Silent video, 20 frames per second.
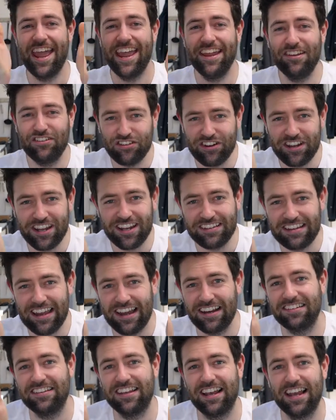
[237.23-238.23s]
Enjoy these
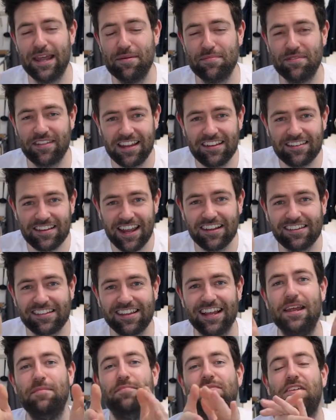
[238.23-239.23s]
next clips. These next
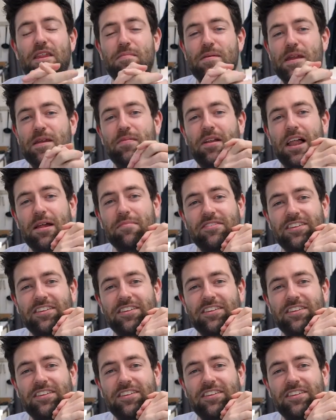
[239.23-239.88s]
clips are the people I'm